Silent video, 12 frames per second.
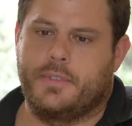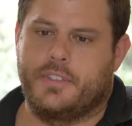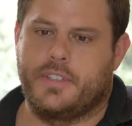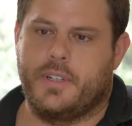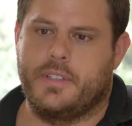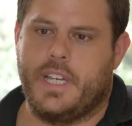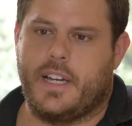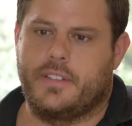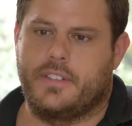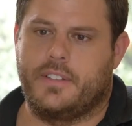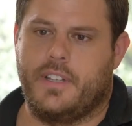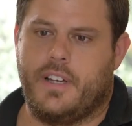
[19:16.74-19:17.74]
So yeah,
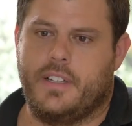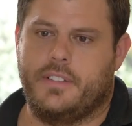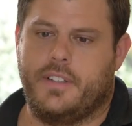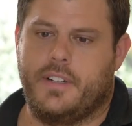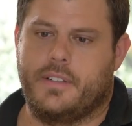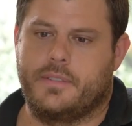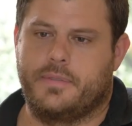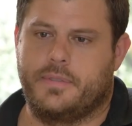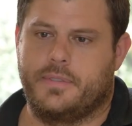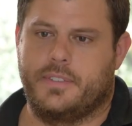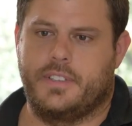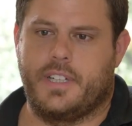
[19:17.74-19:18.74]
it's a lot
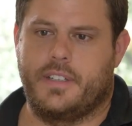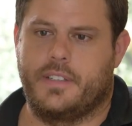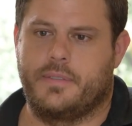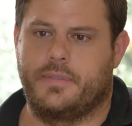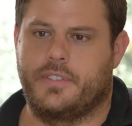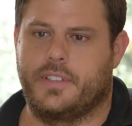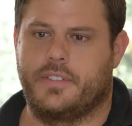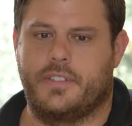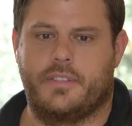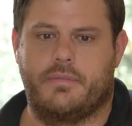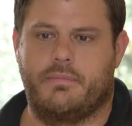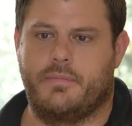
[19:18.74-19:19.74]
of kind of
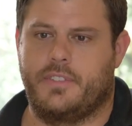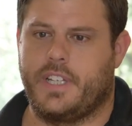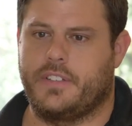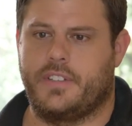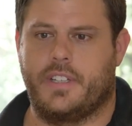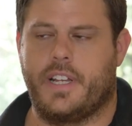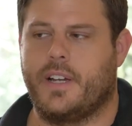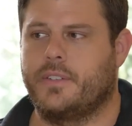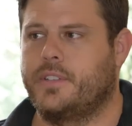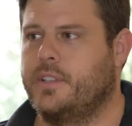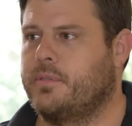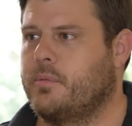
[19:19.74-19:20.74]
just testing it out,
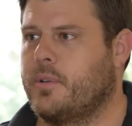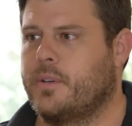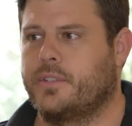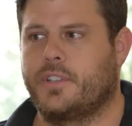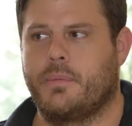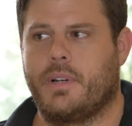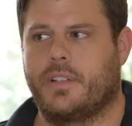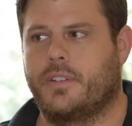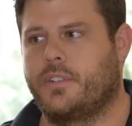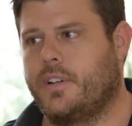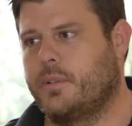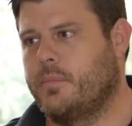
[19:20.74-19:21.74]
see if it works, go back to the
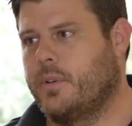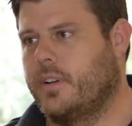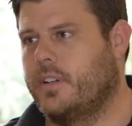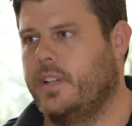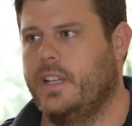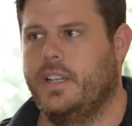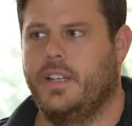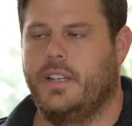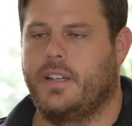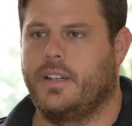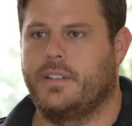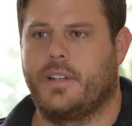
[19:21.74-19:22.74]
drawing board,
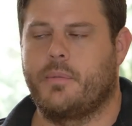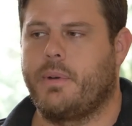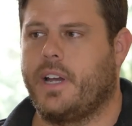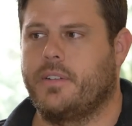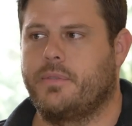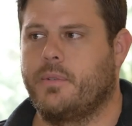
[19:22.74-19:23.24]
uh, a lot of back and